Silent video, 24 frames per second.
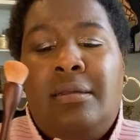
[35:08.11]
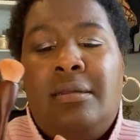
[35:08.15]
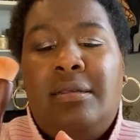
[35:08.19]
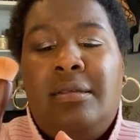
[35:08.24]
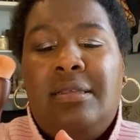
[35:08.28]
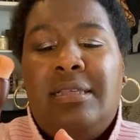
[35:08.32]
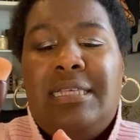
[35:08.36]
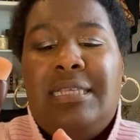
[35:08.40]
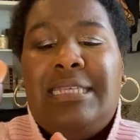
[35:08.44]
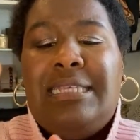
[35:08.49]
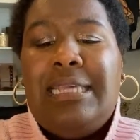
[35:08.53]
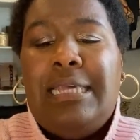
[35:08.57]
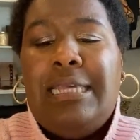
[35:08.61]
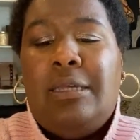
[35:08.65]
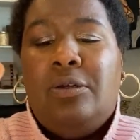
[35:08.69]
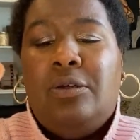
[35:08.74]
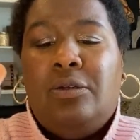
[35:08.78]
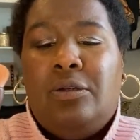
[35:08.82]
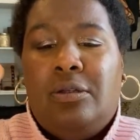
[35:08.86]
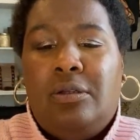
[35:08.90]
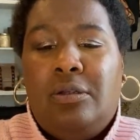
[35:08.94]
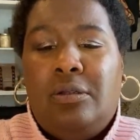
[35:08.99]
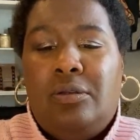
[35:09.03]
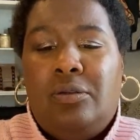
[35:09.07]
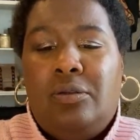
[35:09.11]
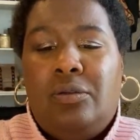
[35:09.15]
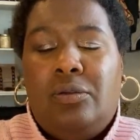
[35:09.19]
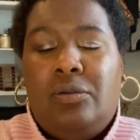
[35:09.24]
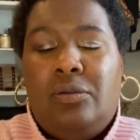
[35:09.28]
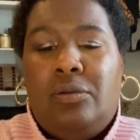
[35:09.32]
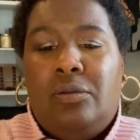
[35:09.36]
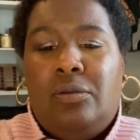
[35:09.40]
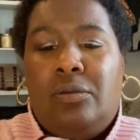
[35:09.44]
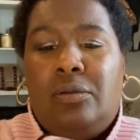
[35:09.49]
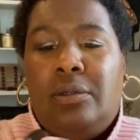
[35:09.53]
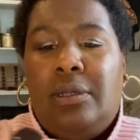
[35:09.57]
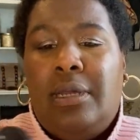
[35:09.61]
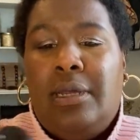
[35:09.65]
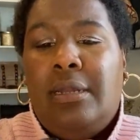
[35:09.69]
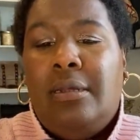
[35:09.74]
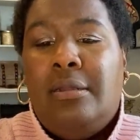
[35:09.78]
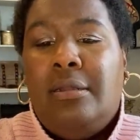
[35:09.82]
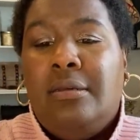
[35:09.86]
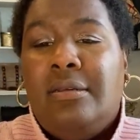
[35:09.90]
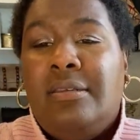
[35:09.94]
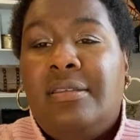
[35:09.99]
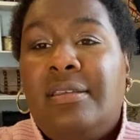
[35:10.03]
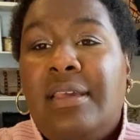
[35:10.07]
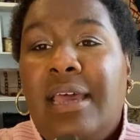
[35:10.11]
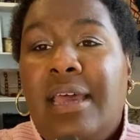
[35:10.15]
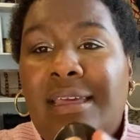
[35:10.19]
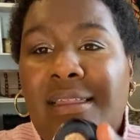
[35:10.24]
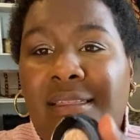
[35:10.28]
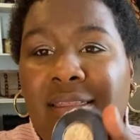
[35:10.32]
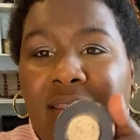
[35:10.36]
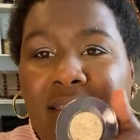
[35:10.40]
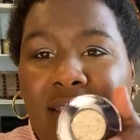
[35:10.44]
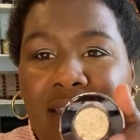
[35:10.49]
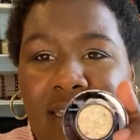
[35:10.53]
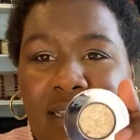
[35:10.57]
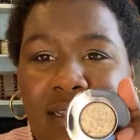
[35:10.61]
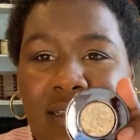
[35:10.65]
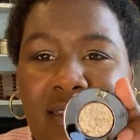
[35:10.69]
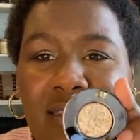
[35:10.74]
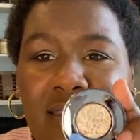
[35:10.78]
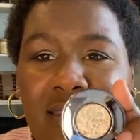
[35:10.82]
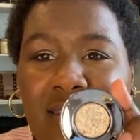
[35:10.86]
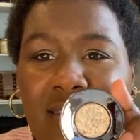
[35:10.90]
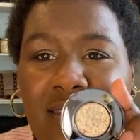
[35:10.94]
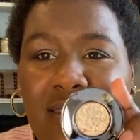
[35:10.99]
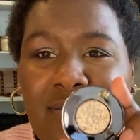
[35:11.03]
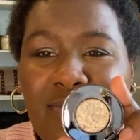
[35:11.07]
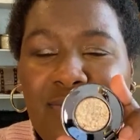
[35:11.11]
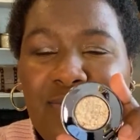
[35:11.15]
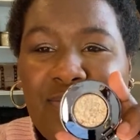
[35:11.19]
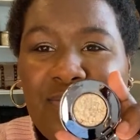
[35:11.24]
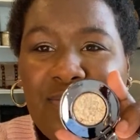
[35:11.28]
single, and it looks like this.